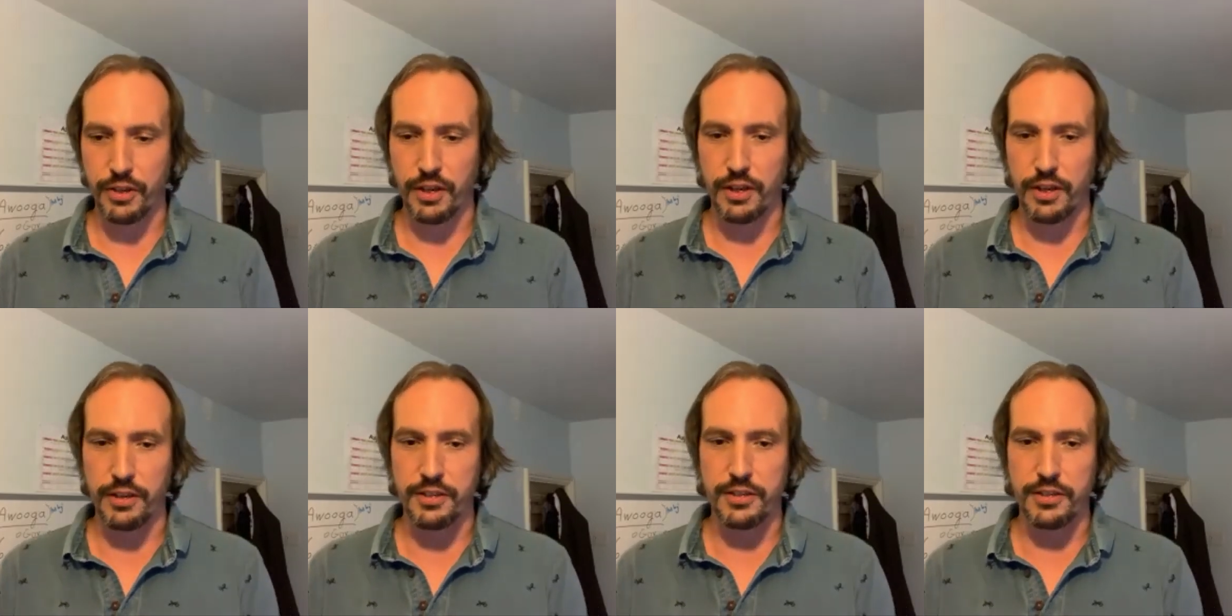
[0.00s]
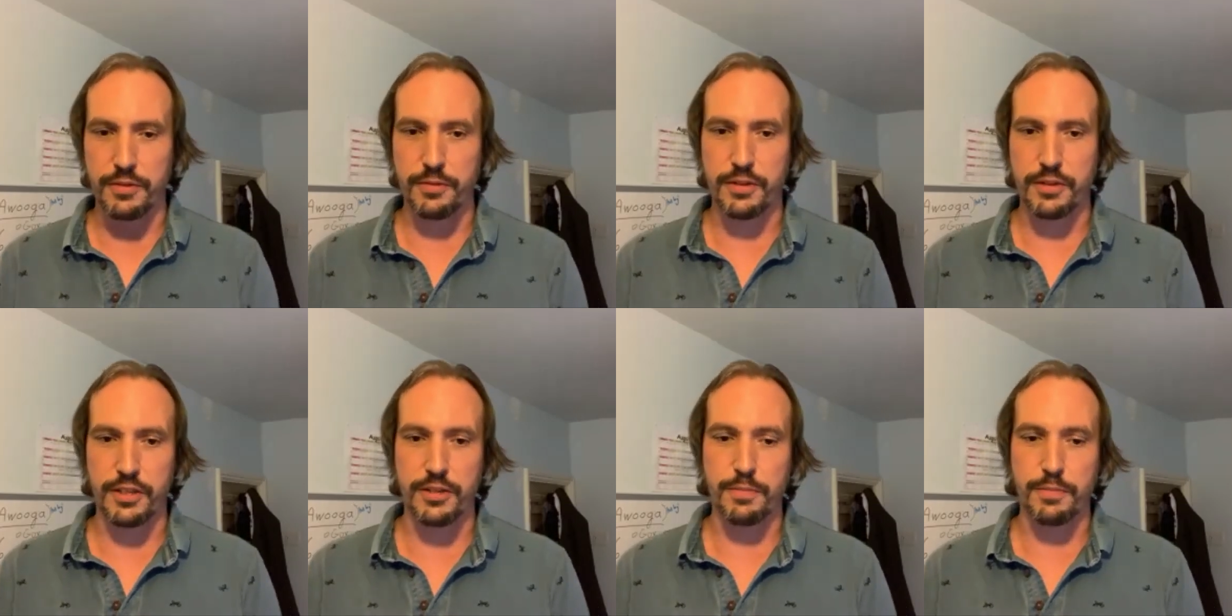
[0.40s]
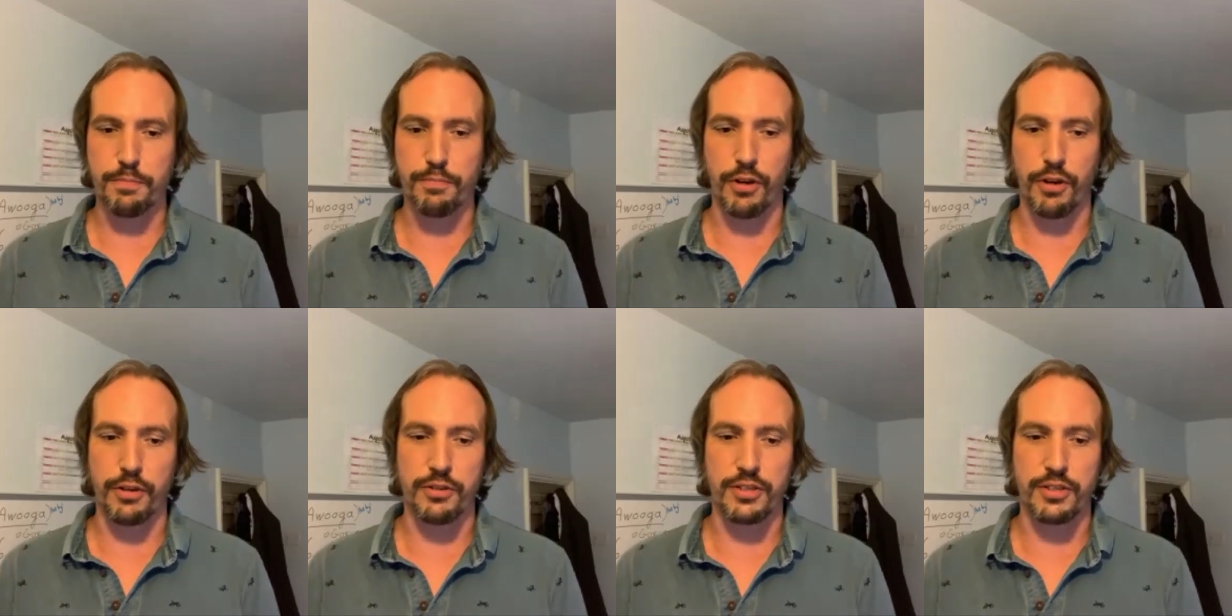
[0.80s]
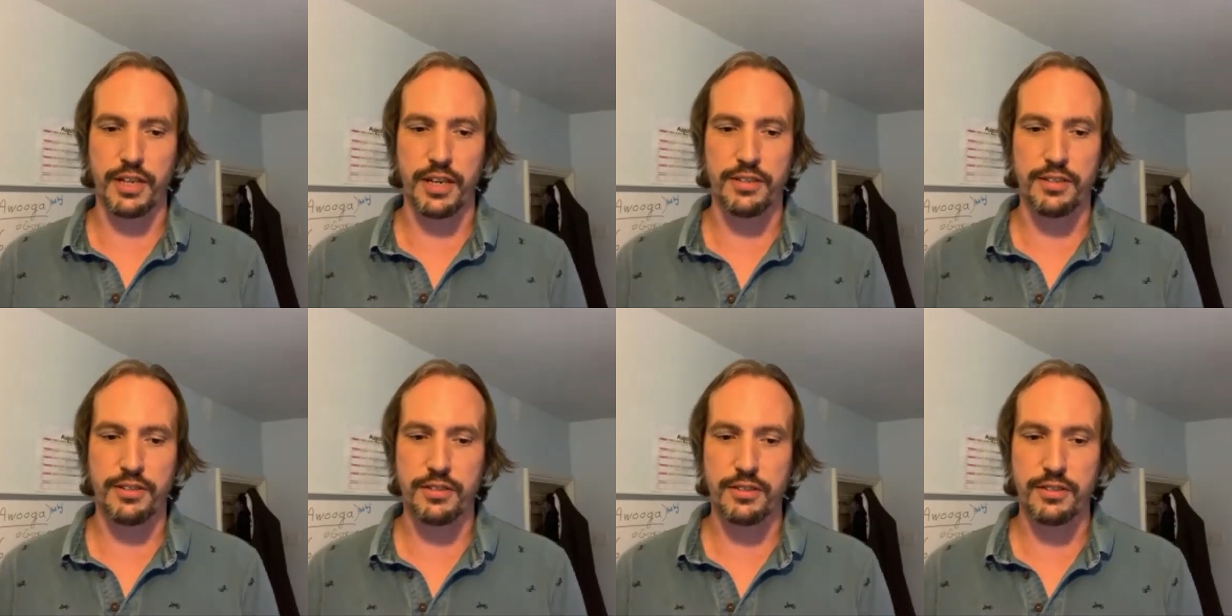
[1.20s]
uh, this, this
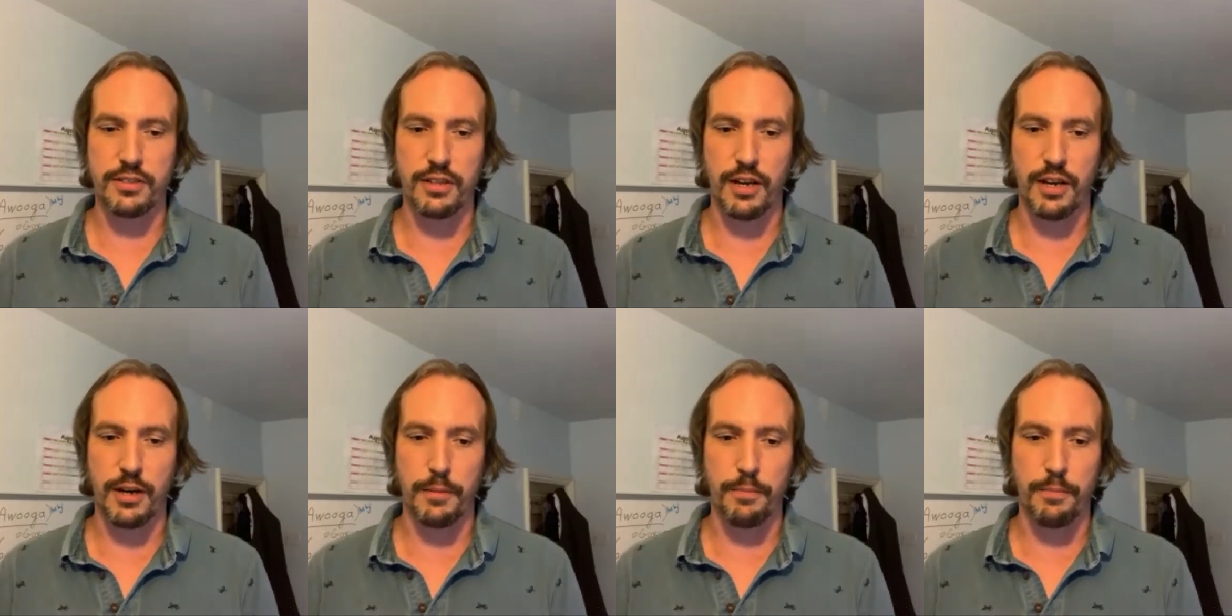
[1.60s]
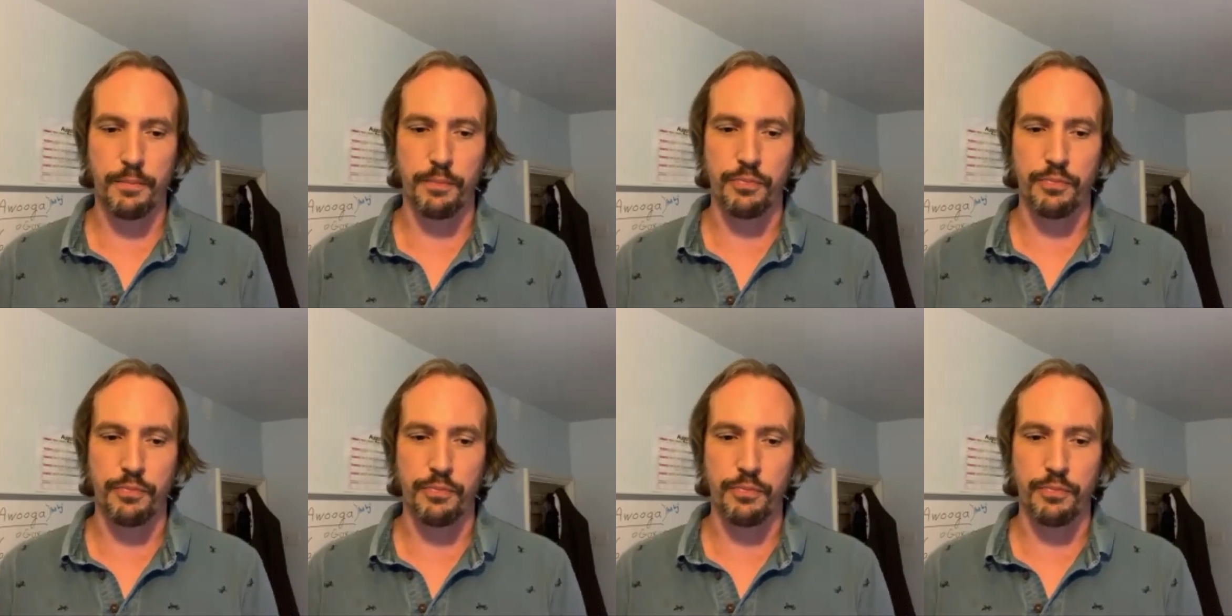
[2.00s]
process. Um,